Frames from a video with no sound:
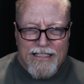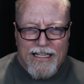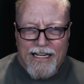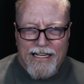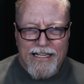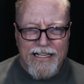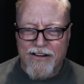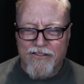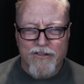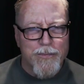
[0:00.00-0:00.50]

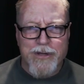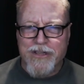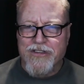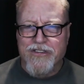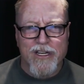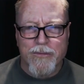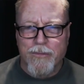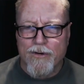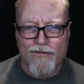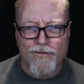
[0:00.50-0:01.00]
had never been
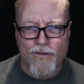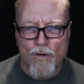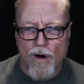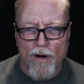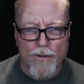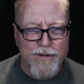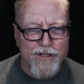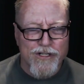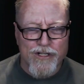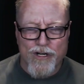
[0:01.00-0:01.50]
sick before.
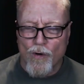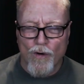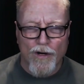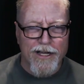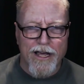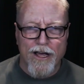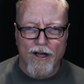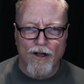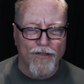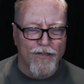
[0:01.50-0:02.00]
I was
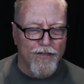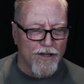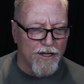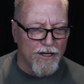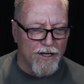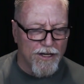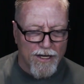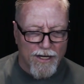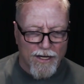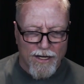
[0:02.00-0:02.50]
totally
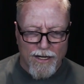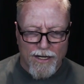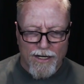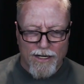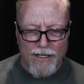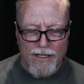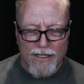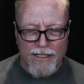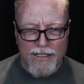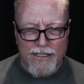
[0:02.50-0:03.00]
healthy.
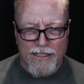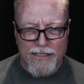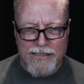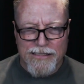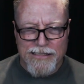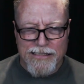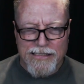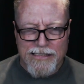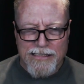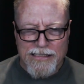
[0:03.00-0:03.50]

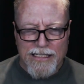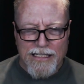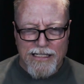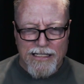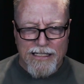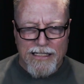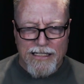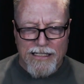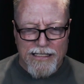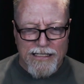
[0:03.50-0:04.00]

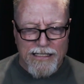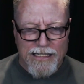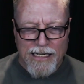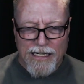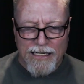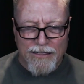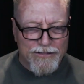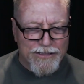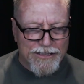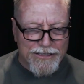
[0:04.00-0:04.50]

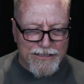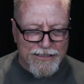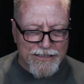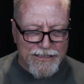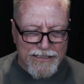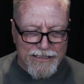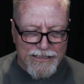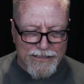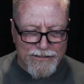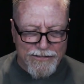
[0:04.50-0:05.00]
I was,
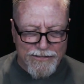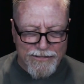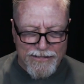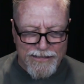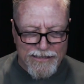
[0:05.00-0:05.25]
a